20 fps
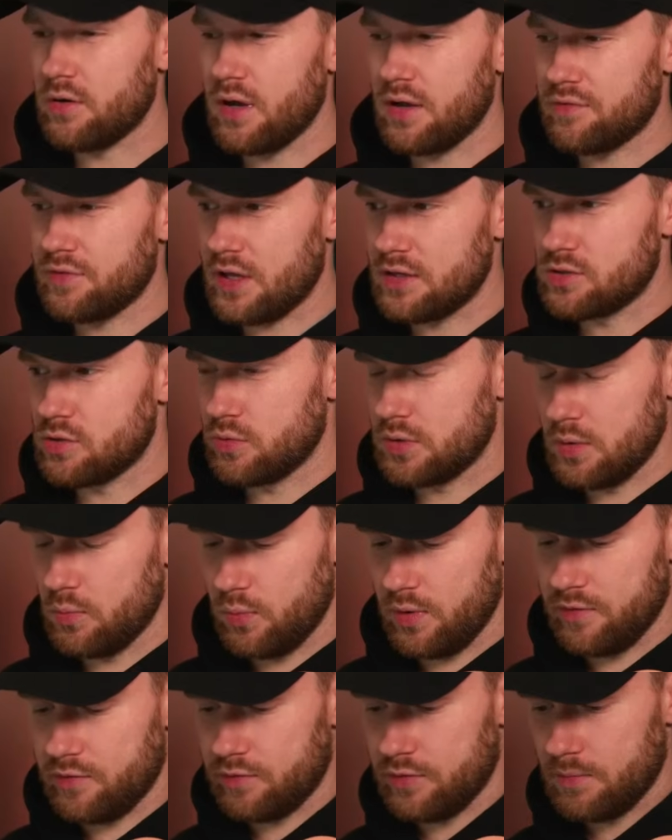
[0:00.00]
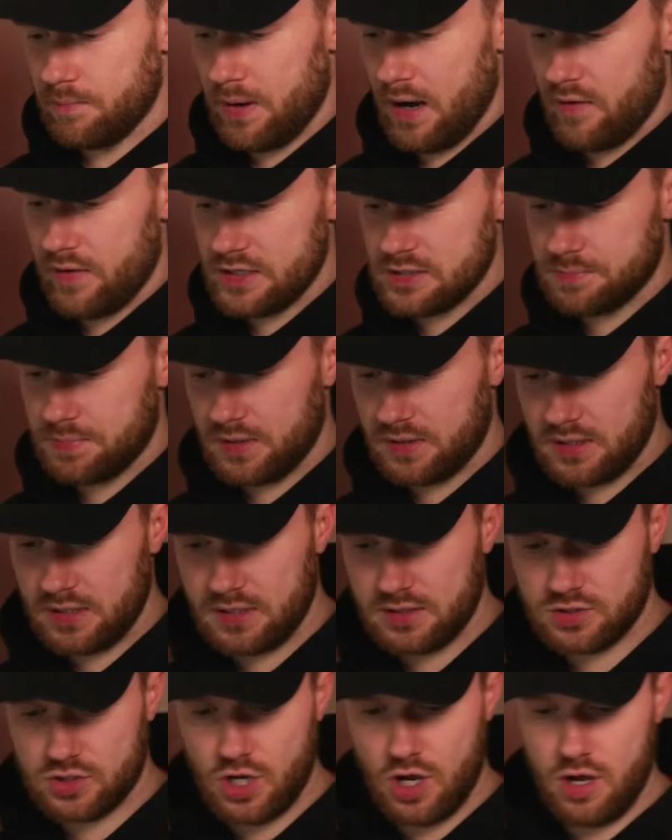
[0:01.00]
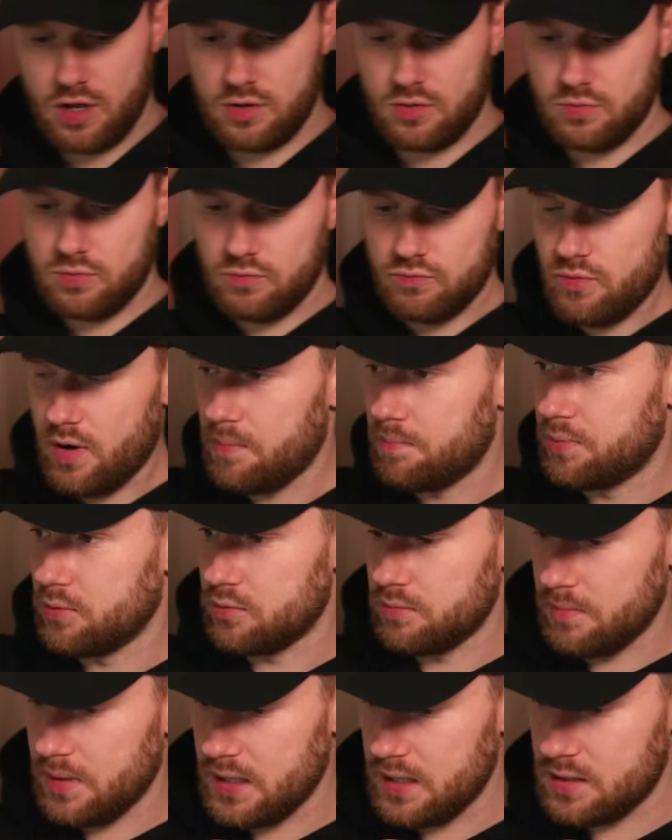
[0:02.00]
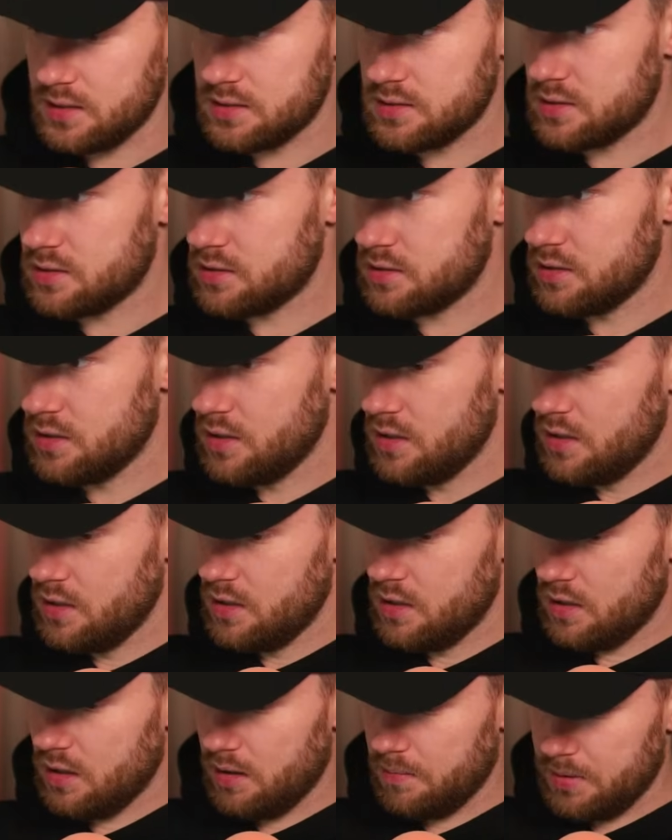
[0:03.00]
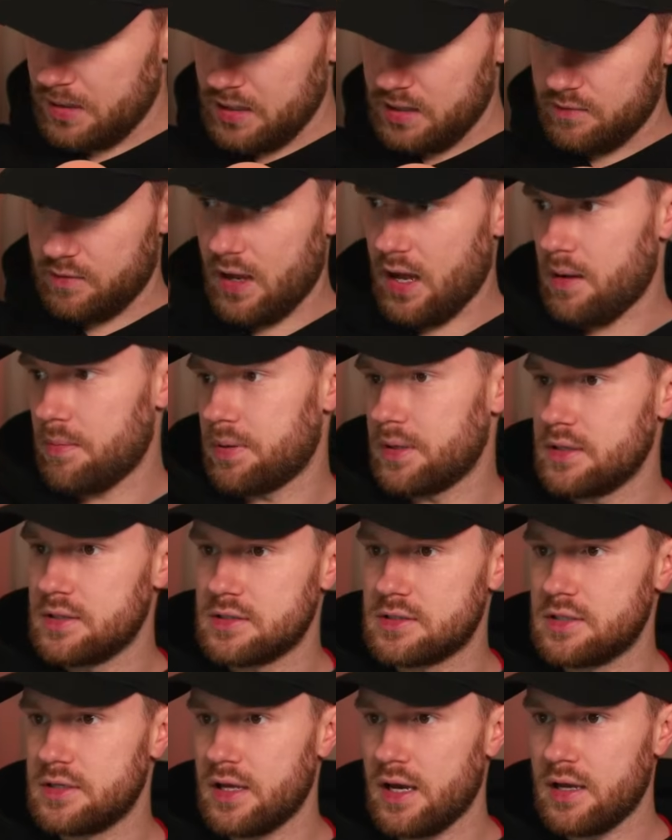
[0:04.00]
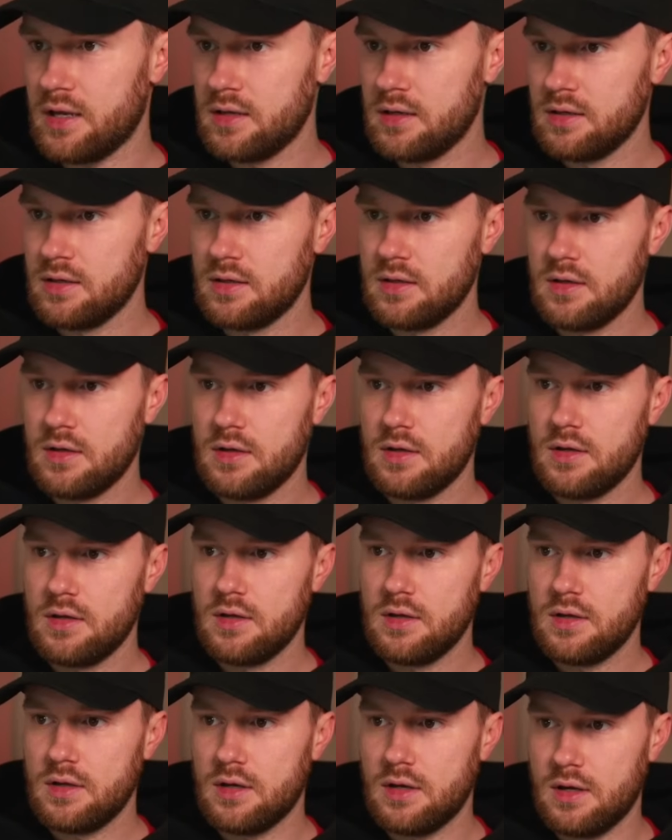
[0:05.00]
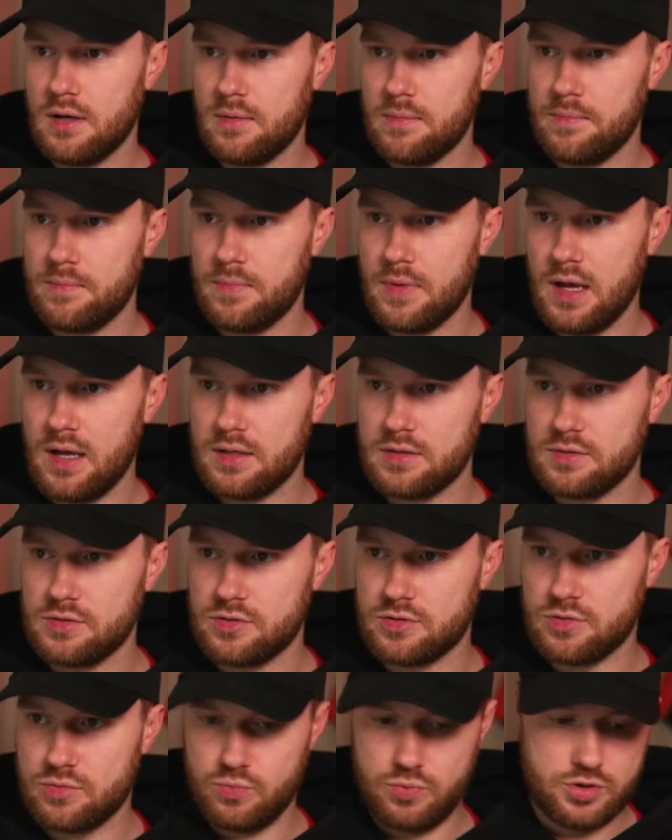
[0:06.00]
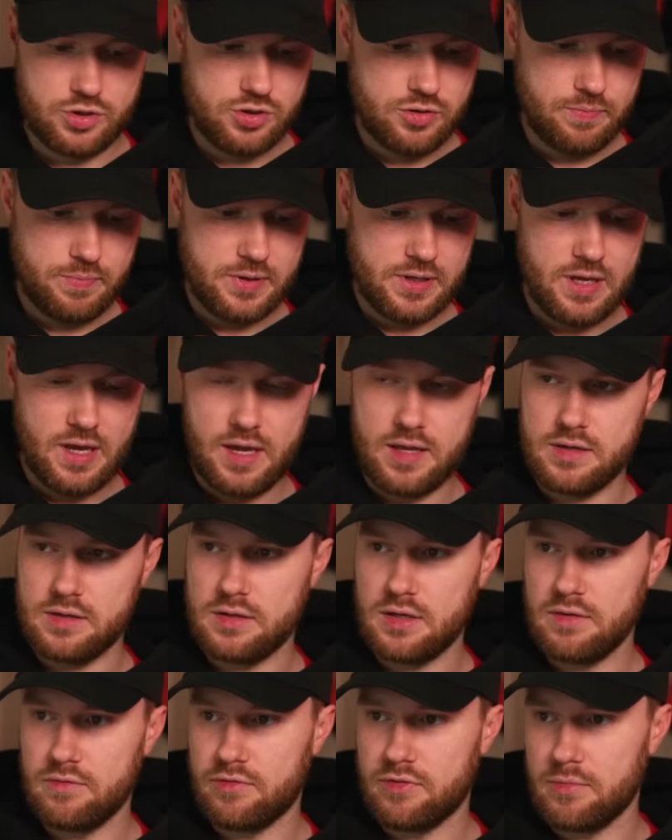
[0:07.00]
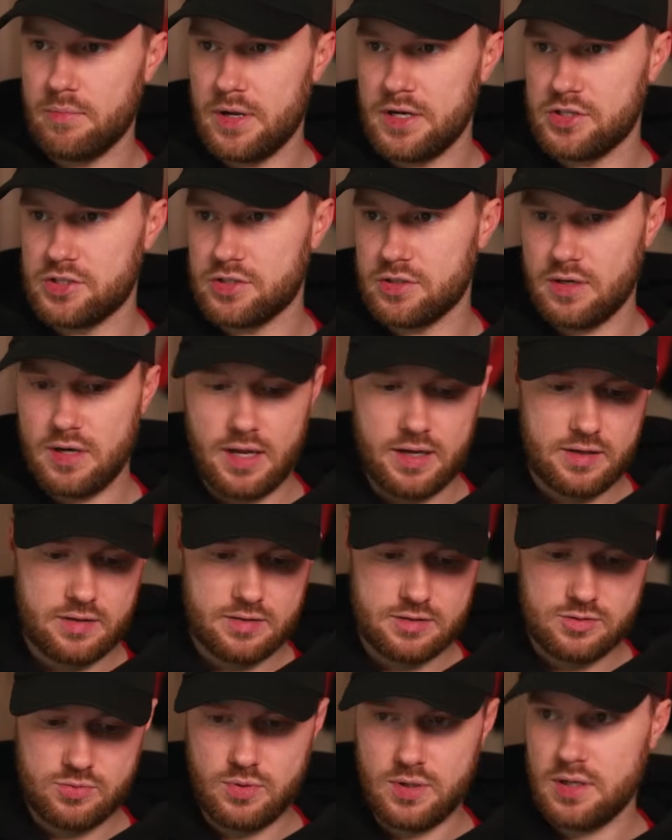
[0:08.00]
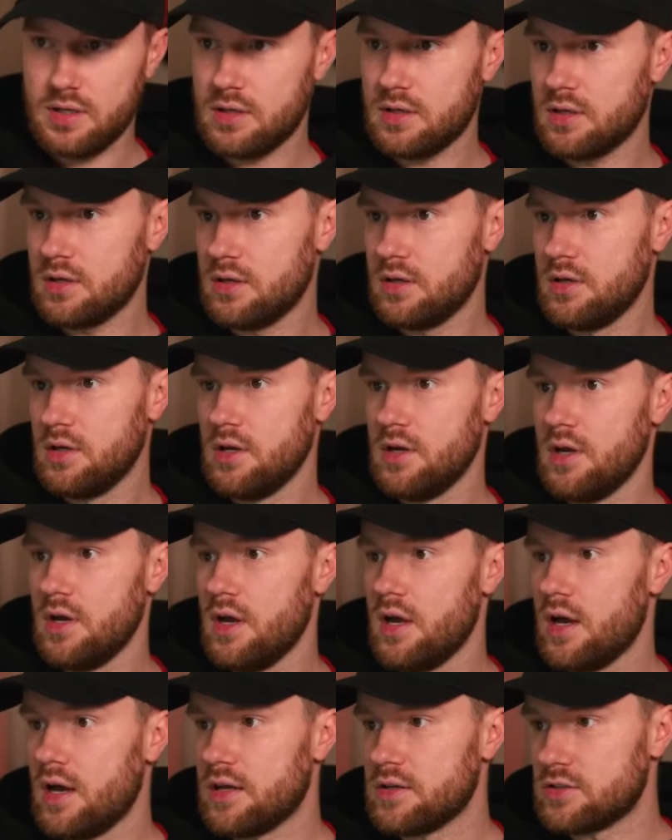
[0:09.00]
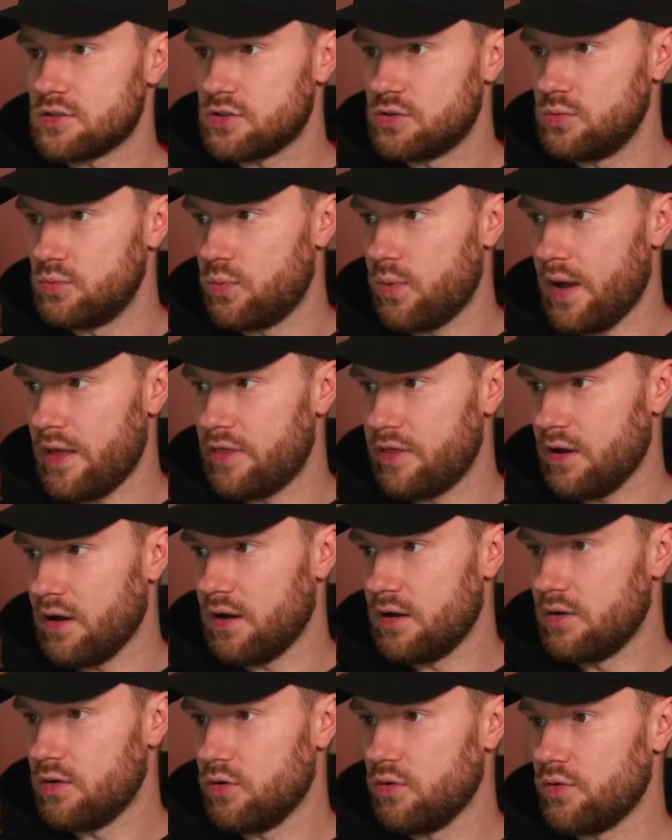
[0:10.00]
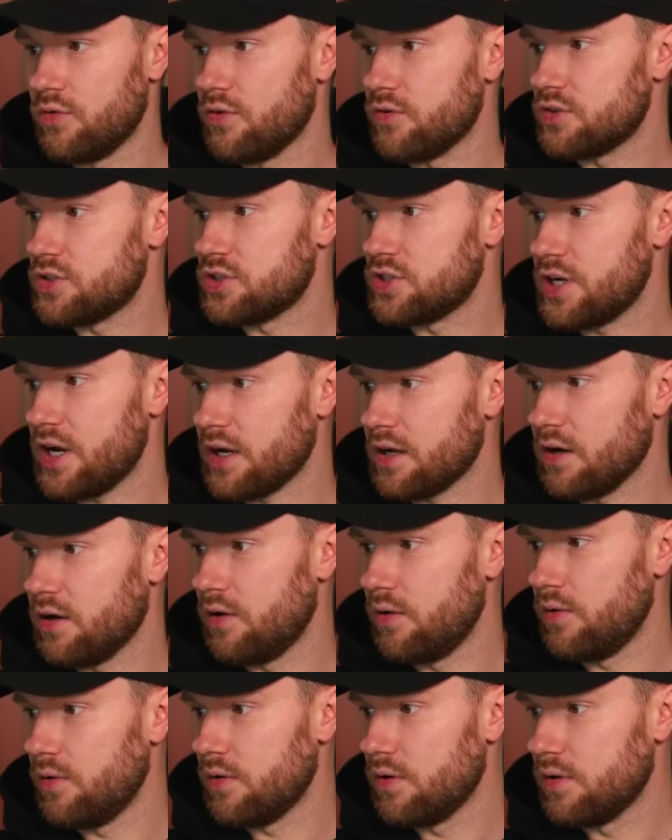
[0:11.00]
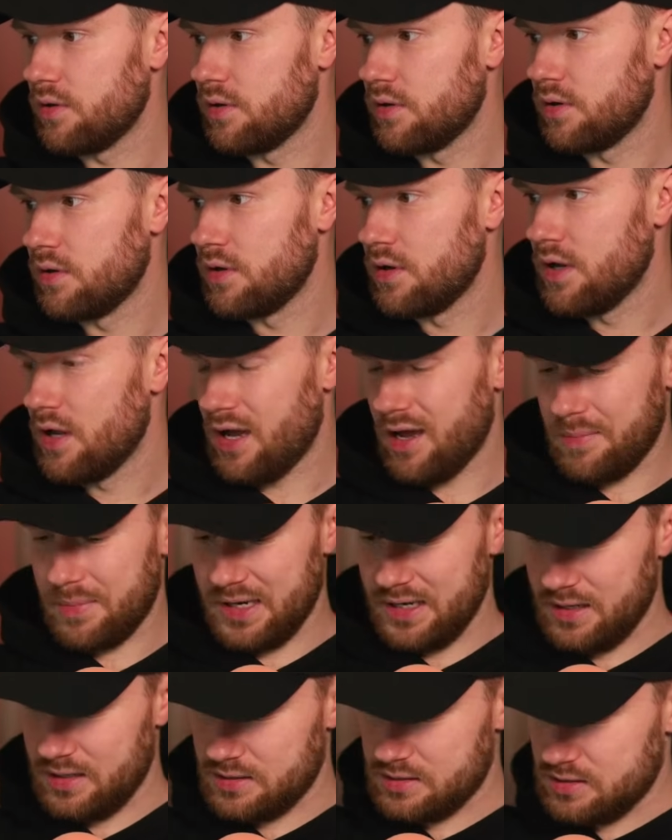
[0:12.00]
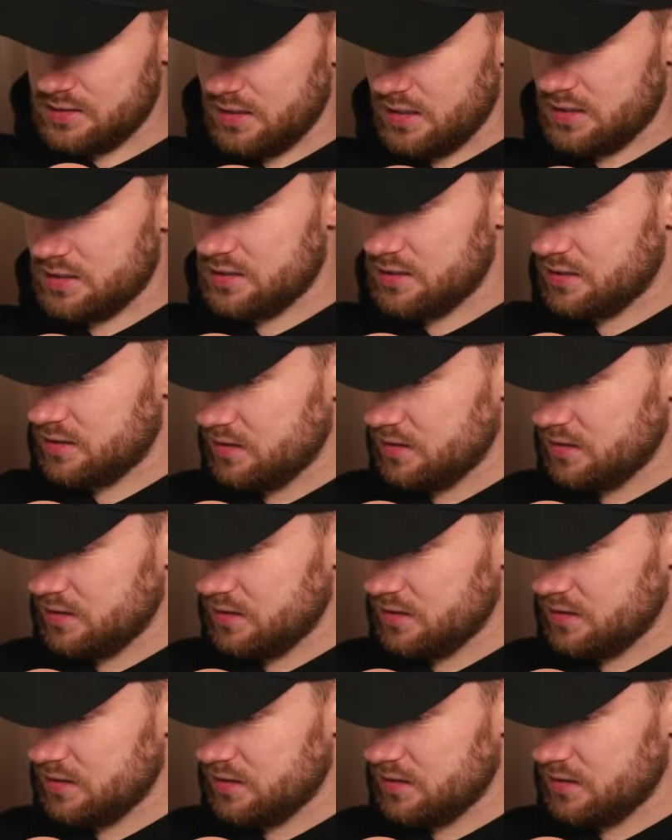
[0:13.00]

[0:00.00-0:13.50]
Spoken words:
they're talking with Perez, but the internal Red Bull meetings, I believe, are happening today. And we should be getting information later this week as to whether or not Checo. I mean, it's